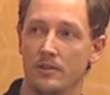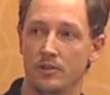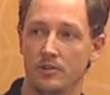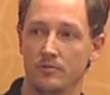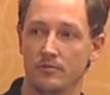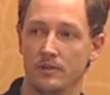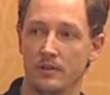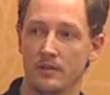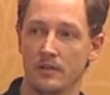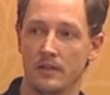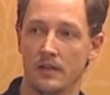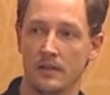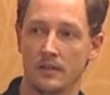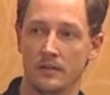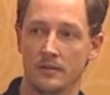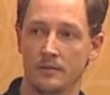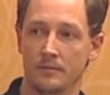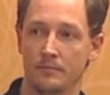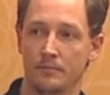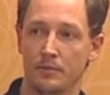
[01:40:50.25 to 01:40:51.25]
do a
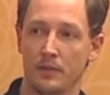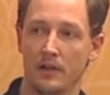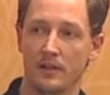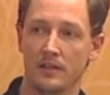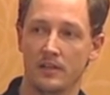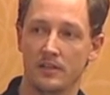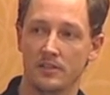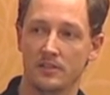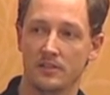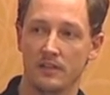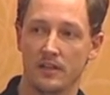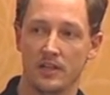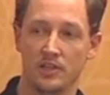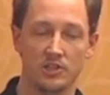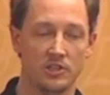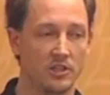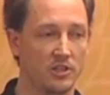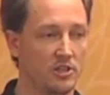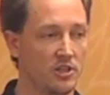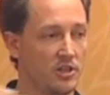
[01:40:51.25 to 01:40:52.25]
uh, plug-in
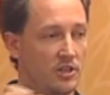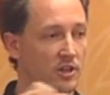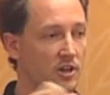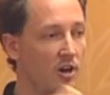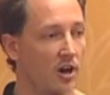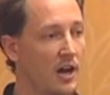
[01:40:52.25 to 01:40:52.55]
installation and you can